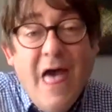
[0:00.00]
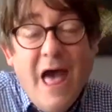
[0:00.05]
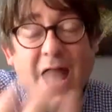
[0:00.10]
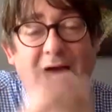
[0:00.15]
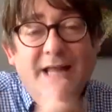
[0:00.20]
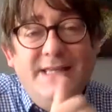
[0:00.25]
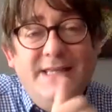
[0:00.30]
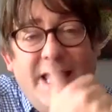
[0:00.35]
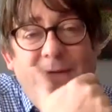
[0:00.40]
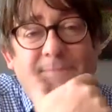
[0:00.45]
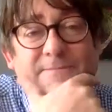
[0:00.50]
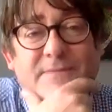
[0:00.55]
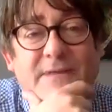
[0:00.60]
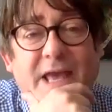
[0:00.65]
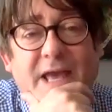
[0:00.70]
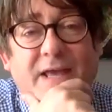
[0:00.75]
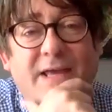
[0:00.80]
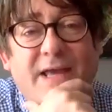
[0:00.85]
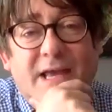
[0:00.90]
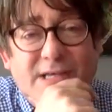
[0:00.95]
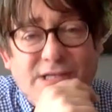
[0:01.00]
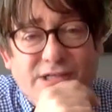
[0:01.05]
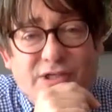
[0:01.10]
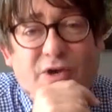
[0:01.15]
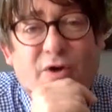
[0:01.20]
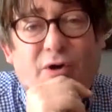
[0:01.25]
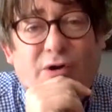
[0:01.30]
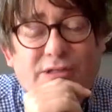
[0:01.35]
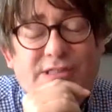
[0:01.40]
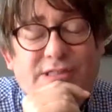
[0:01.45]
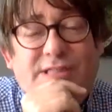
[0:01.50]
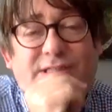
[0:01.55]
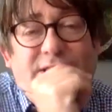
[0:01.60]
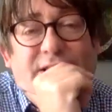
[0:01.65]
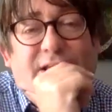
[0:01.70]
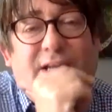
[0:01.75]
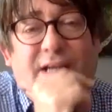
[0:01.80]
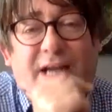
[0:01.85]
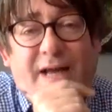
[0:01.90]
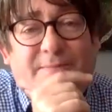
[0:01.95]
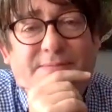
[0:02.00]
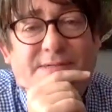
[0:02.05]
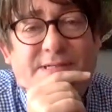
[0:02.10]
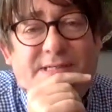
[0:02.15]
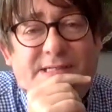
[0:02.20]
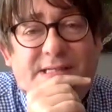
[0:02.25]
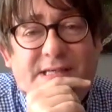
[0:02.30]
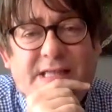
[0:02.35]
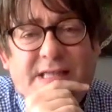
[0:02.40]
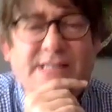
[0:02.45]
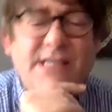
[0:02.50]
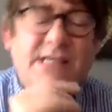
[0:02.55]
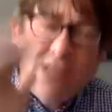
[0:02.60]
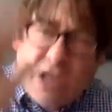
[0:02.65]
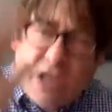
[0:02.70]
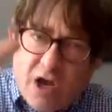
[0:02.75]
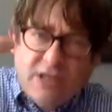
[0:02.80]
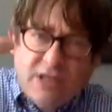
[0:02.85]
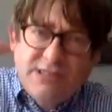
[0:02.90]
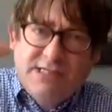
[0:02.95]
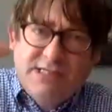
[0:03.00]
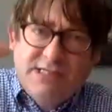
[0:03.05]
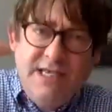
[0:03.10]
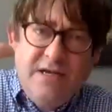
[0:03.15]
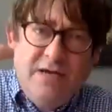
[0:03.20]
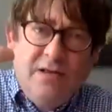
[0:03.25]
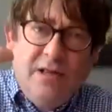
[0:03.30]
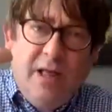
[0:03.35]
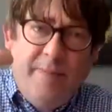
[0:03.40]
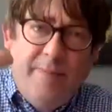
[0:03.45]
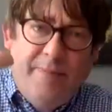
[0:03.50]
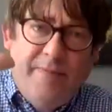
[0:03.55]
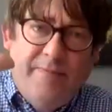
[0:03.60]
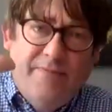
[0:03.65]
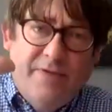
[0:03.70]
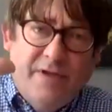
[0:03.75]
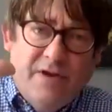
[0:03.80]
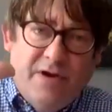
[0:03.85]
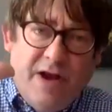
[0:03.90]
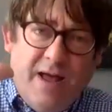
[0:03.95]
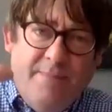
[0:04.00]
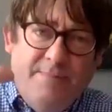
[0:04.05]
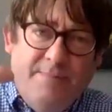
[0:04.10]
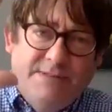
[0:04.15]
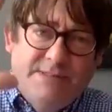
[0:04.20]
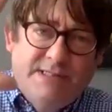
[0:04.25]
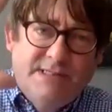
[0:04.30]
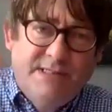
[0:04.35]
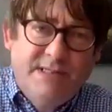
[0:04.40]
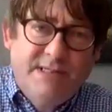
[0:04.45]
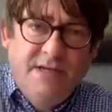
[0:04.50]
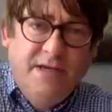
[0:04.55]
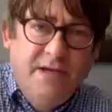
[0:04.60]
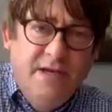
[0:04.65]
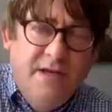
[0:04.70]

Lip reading: and it's got the Cramps. Has it got a single up of the Cramps?